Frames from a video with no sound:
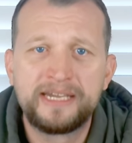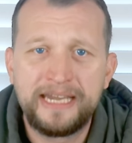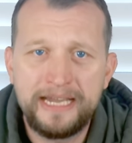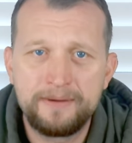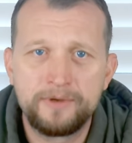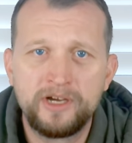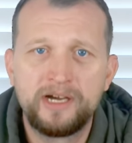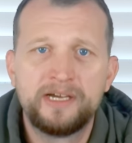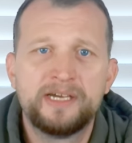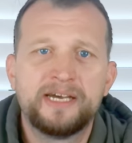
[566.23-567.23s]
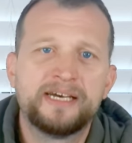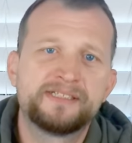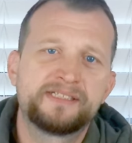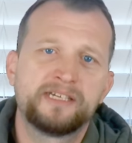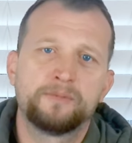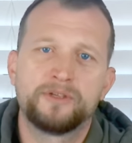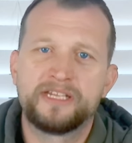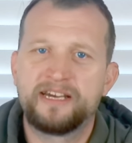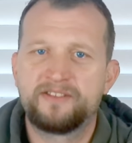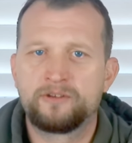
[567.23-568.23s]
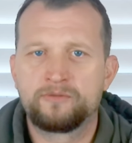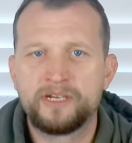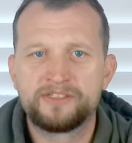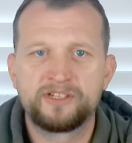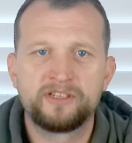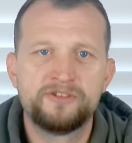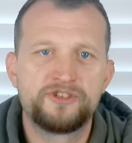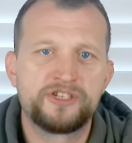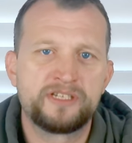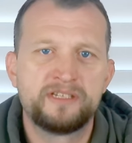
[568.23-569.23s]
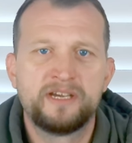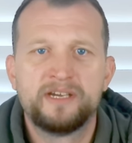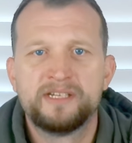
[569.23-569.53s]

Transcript: camera has double that the resolution